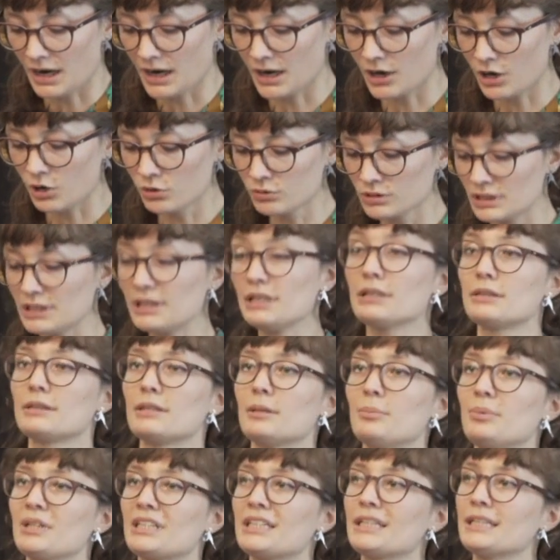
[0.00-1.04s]
are only
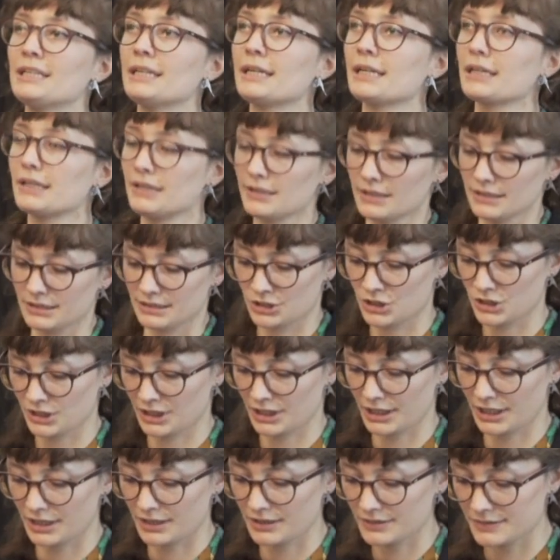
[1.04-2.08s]
the beginning in each
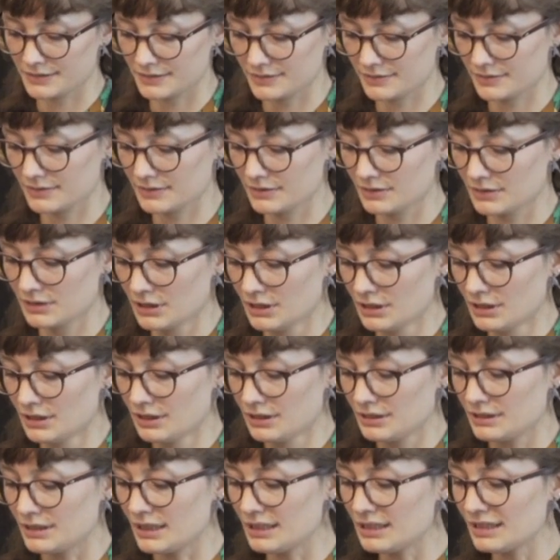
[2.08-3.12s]
case.
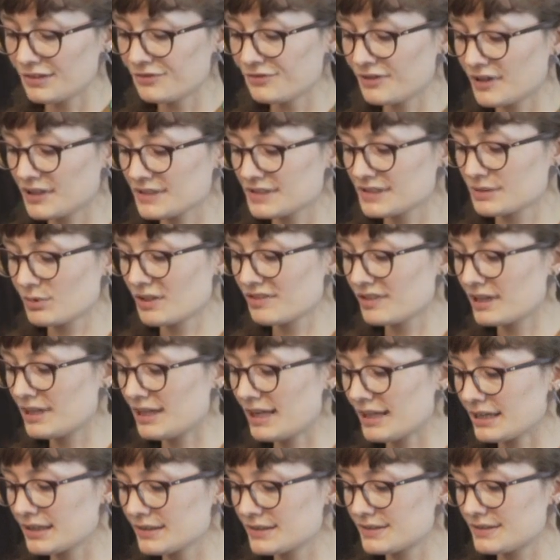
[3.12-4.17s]
They leave us with a
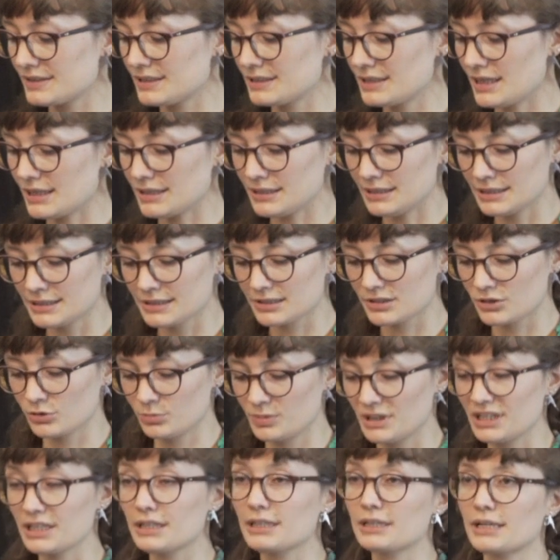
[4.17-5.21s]
legacy that needs to
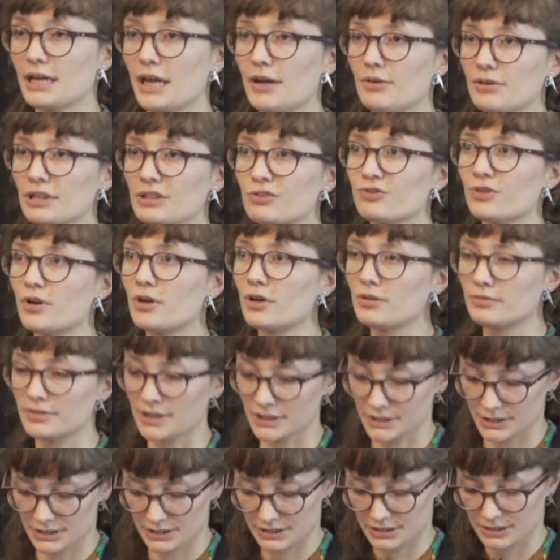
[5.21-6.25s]
be carried
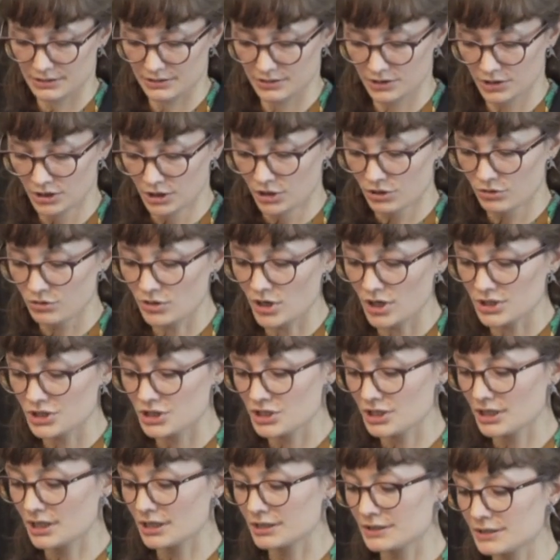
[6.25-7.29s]
forward,
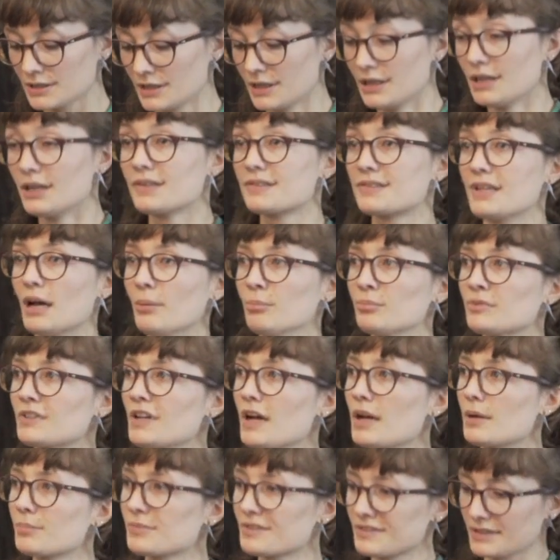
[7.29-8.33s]
nurtured,
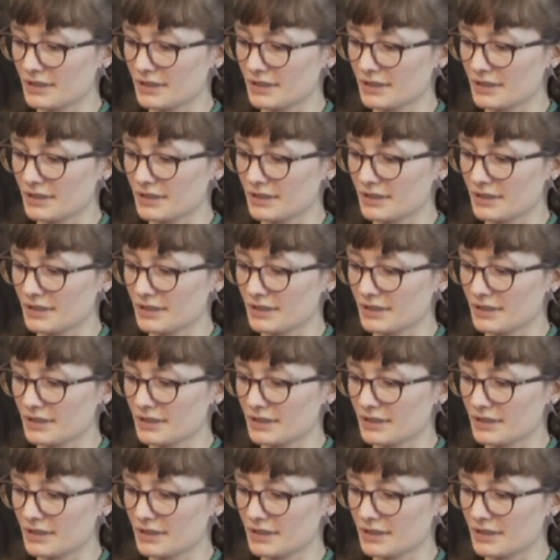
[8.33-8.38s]
sometimes